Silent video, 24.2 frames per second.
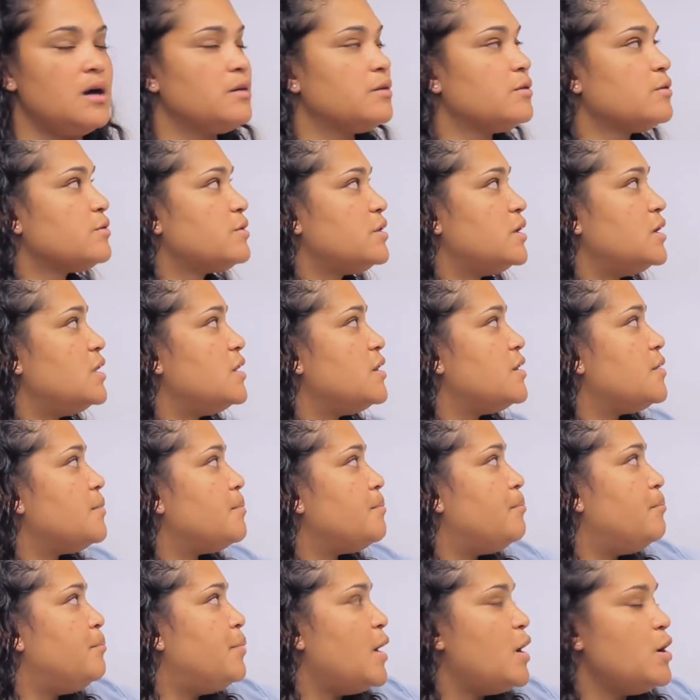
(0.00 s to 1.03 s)
other than the
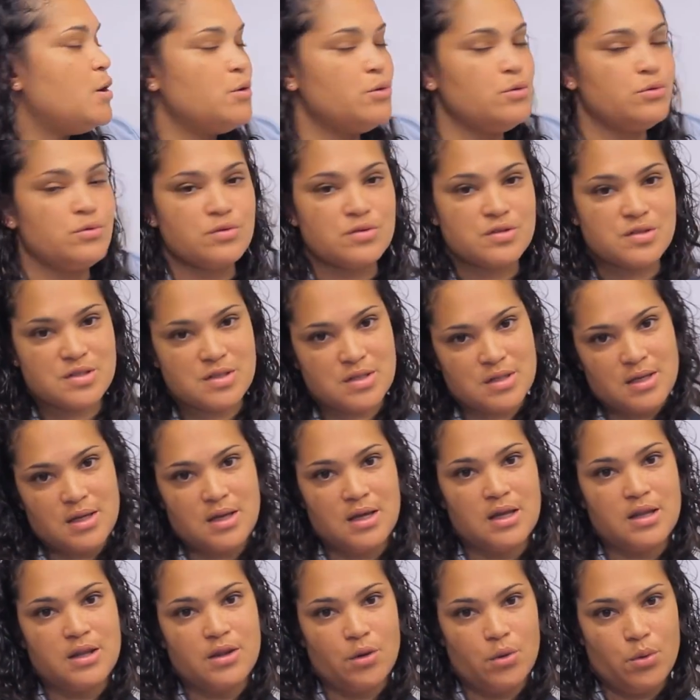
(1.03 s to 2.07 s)
bones
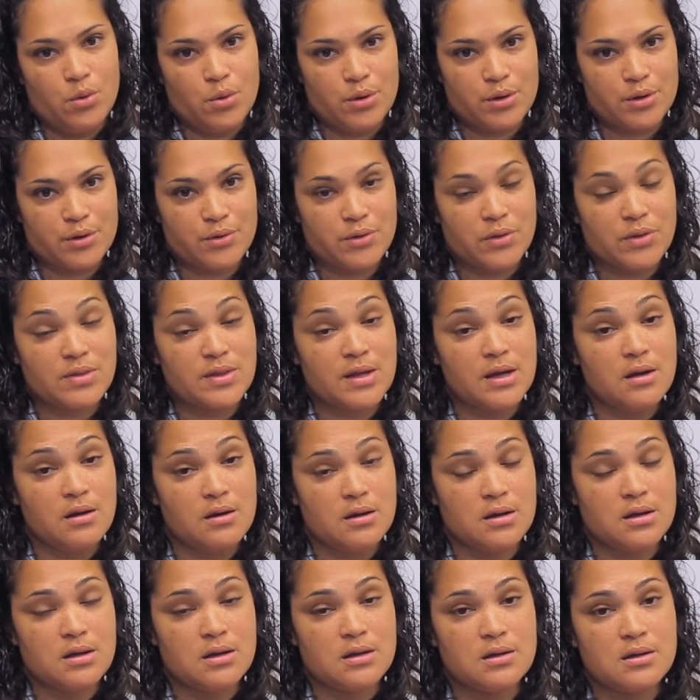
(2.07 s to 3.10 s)
and the order that
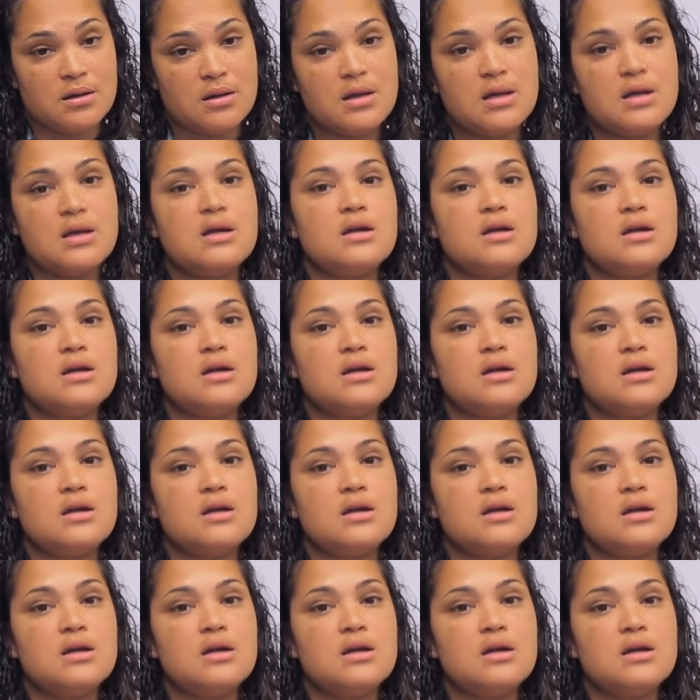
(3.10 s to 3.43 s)
they're in,